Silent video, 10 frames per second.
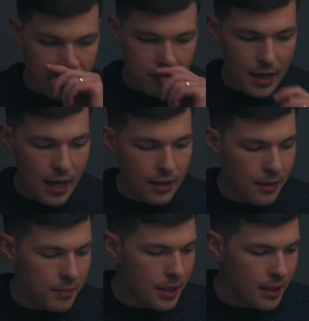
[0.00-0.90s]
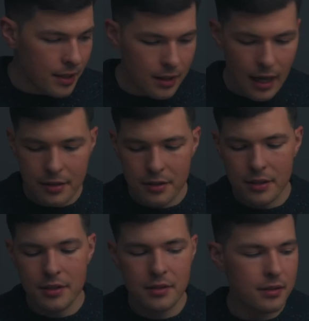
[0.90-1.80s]
Yeah, let me actually
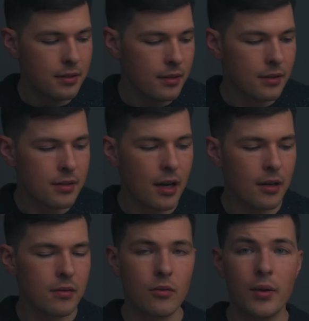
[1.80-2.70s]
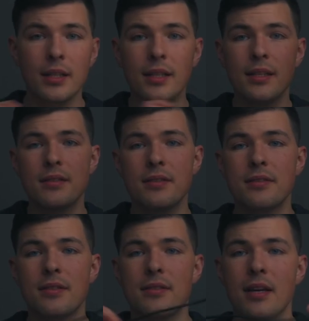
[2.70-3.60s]
just talk quickly, this
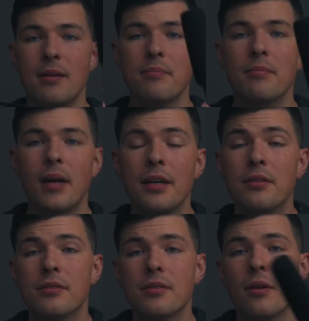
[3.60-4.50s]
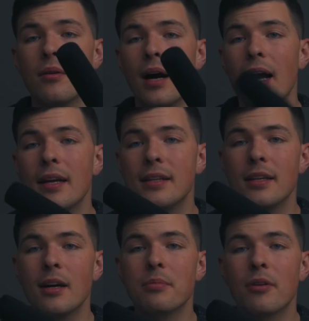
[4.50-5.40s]
is the same. So I did
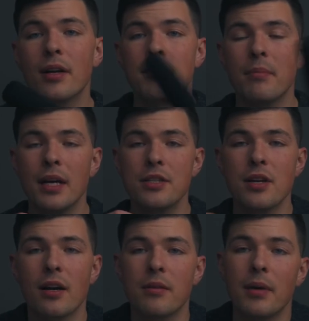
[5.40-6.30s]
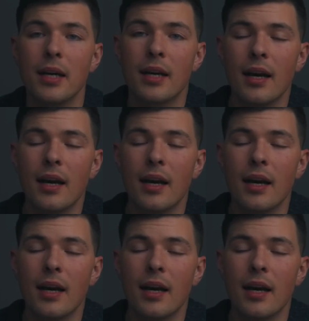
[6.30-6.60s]
upgrade my shotgun mic.